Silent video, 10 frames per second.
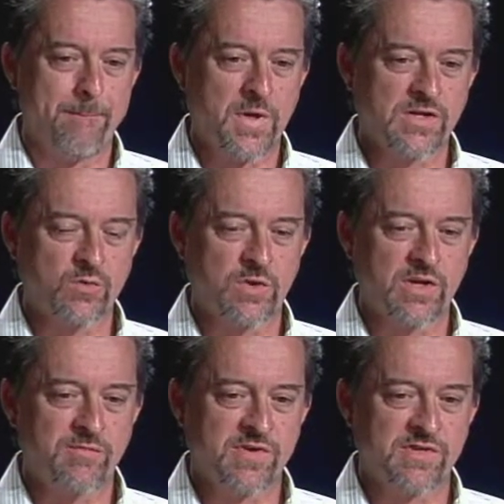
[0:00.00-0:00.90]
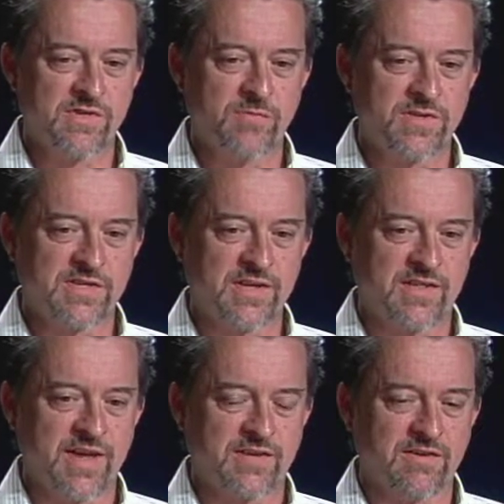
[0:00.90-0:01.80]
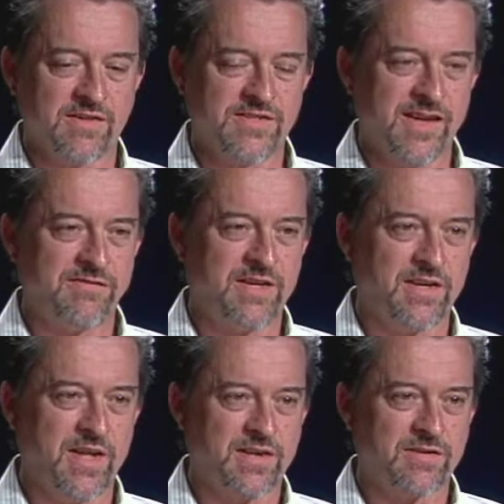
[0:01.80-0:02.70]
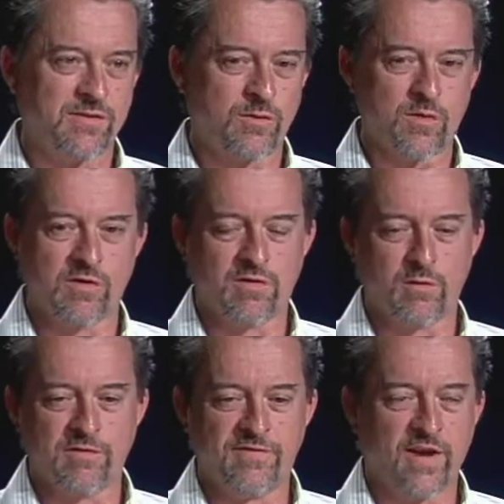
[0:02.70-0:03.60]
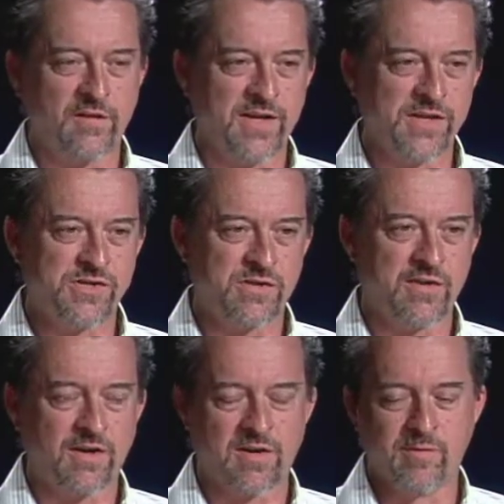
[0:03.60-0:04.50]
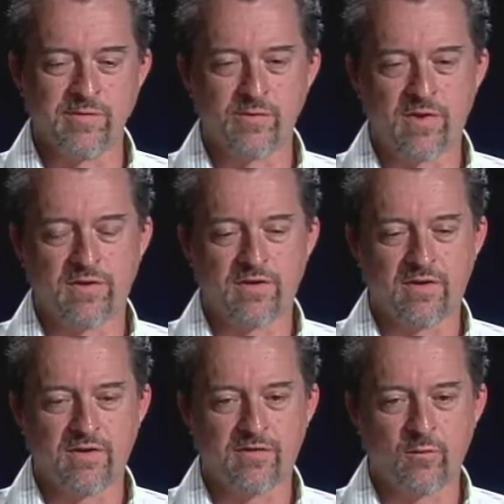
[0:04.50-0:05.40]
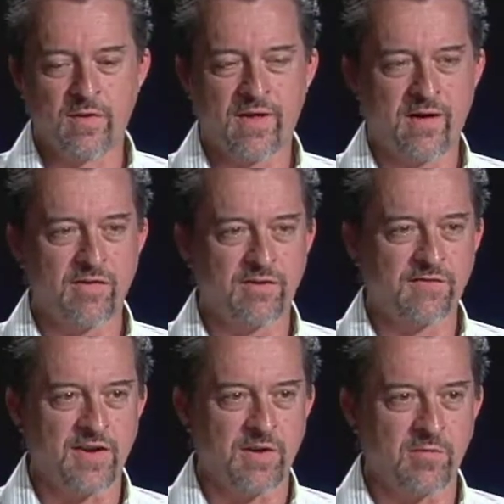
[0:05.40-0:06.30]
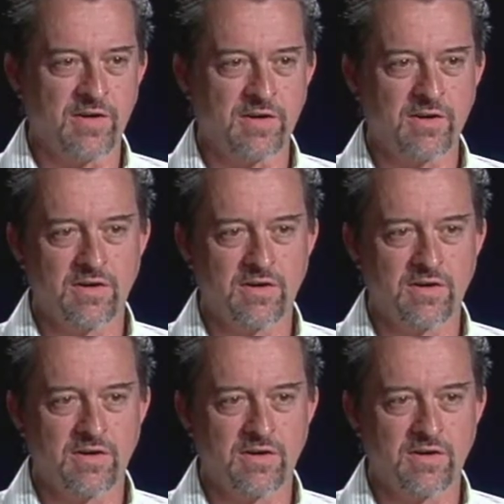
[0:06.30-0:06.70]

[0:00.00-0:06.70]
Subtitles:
is really missing that safety net or foundation that comes with having a family